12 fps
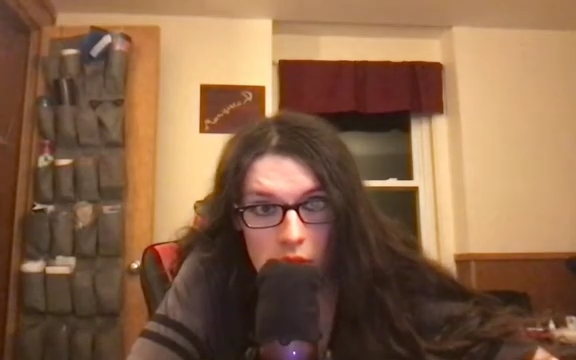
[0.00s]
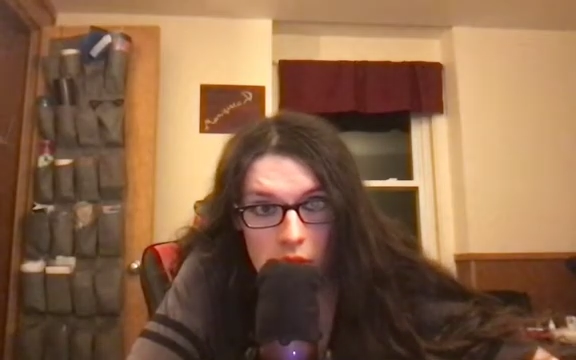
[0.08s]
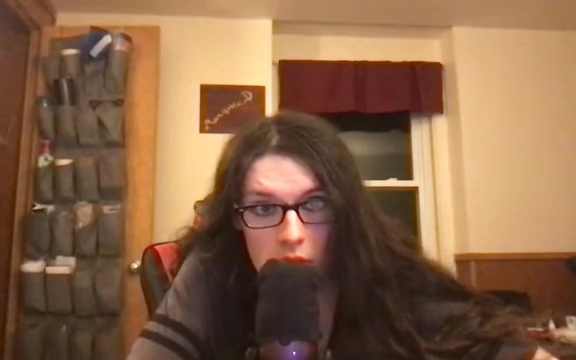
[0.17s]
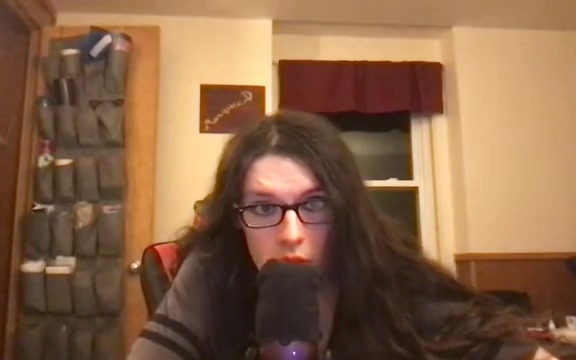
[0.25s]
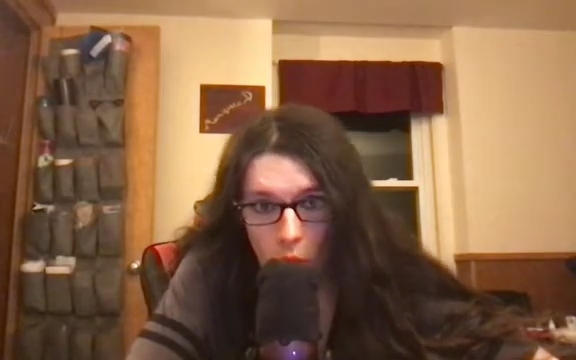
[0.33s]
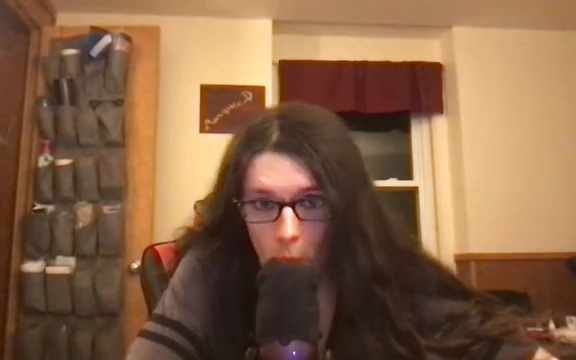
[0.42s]

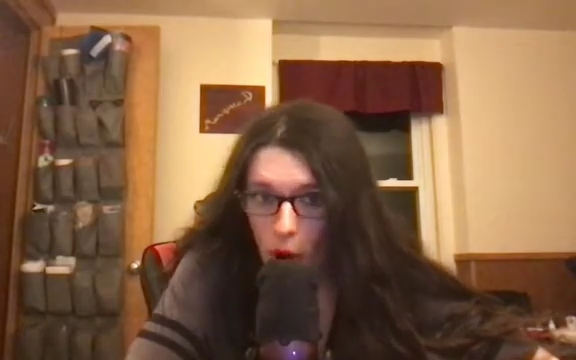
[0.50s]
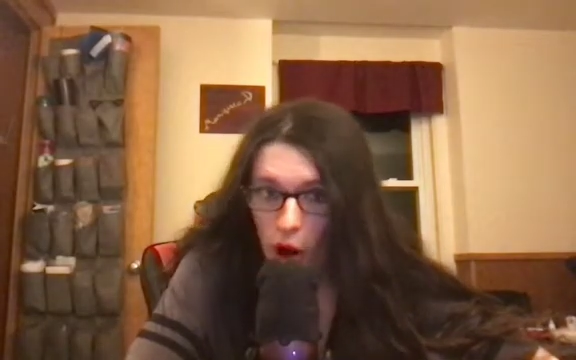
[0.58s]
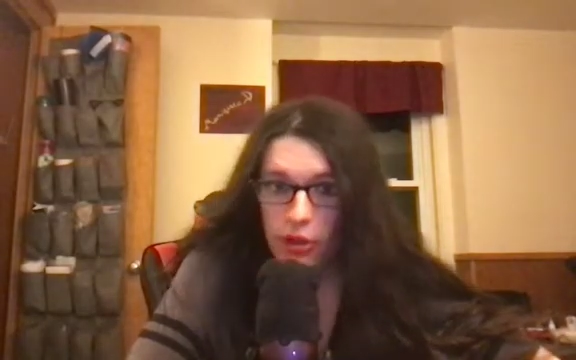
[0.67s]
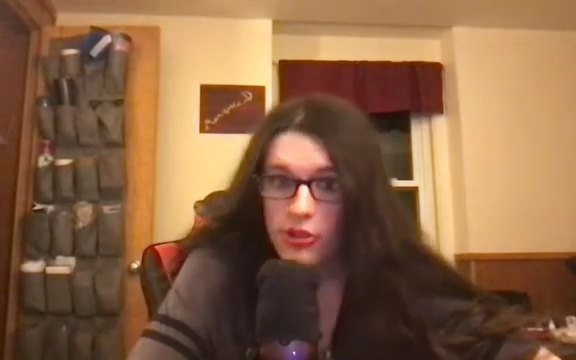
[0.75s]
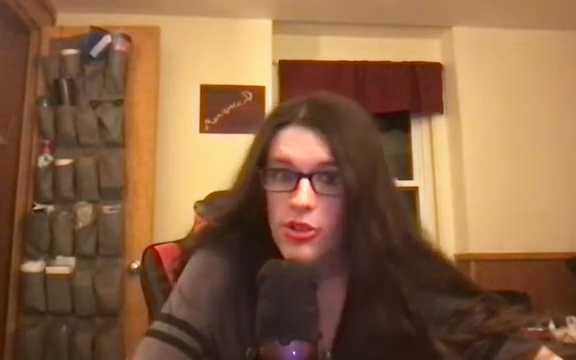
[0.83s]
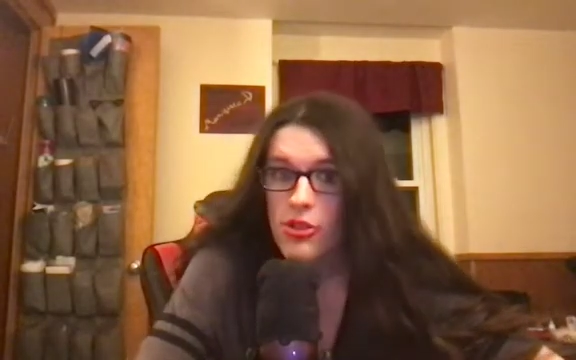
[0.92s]
No
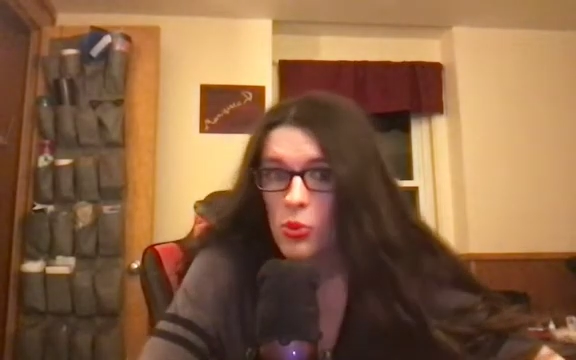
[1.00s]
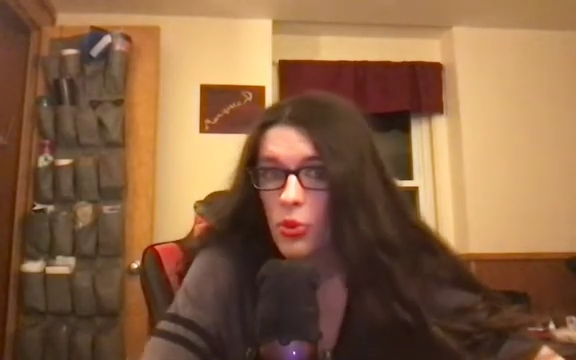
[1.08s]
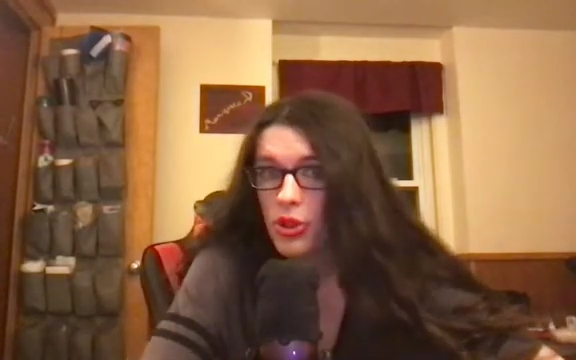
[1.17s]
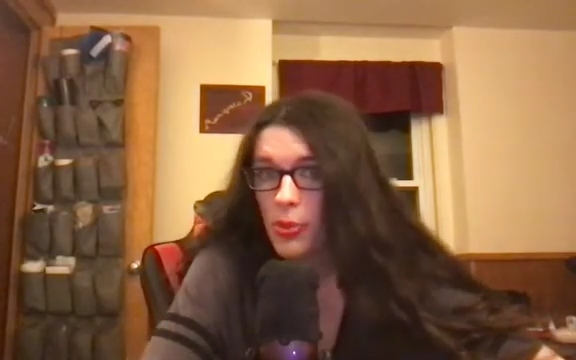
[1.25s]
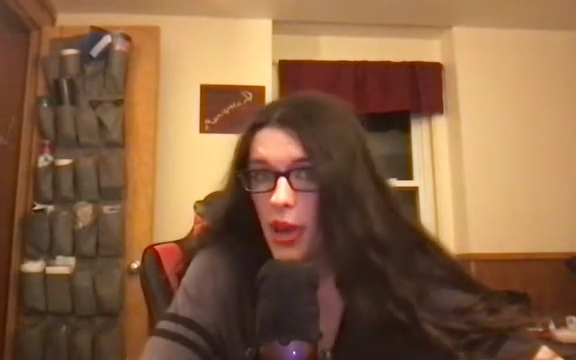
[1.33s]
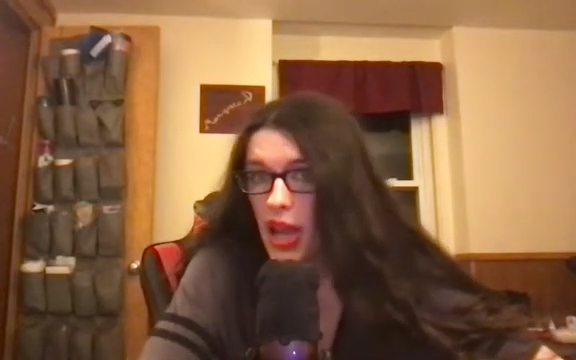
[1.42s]
Marxists will
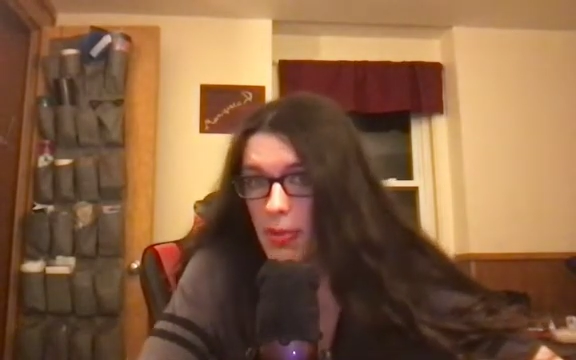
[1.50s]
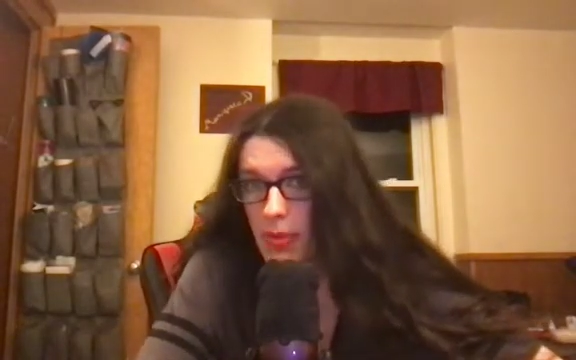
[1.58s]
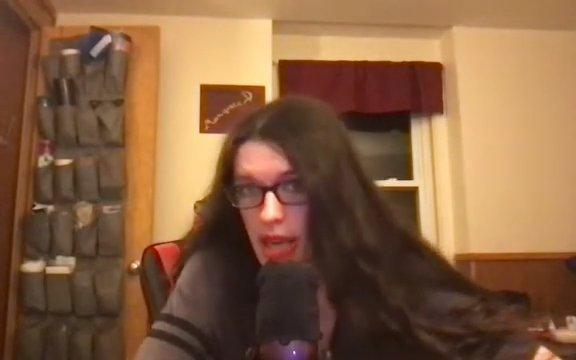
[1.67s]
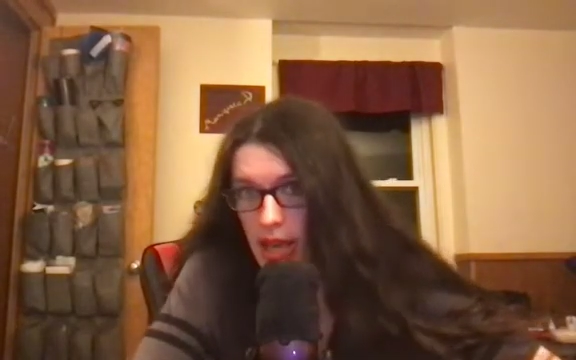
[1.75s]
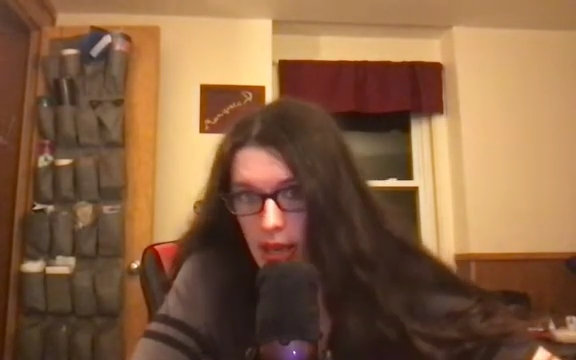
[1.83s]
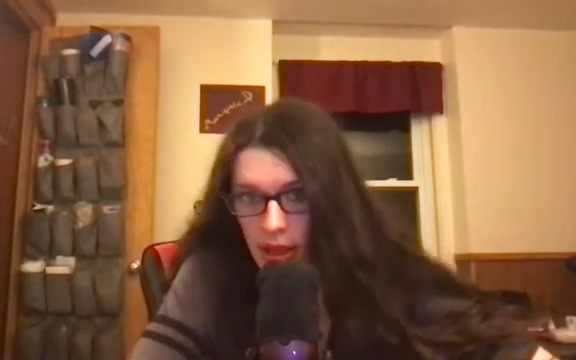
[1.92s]
debate
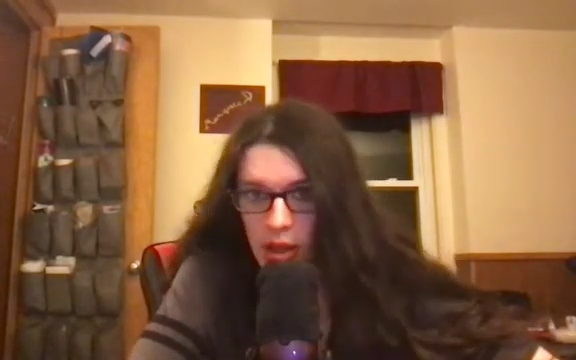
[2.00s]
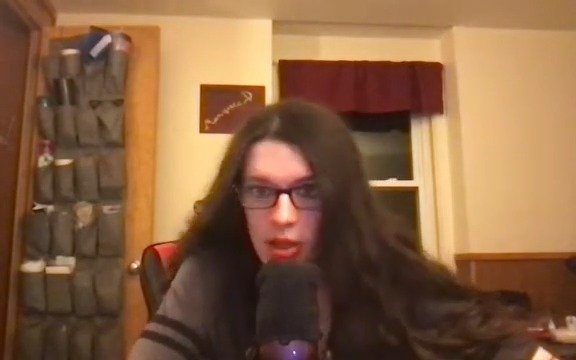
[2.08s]
me.